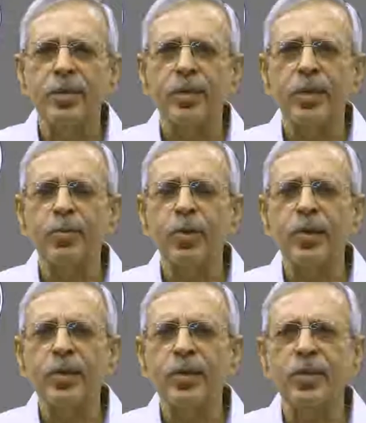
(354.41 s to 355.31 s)

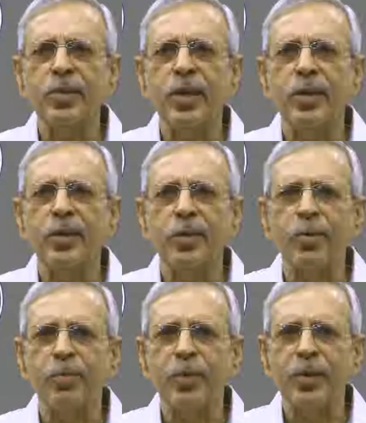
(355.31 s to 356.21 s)
democratic style
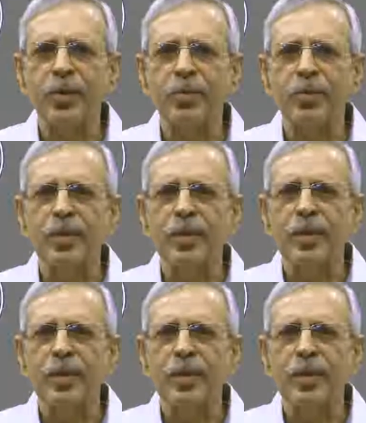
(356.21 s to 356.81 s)
of management,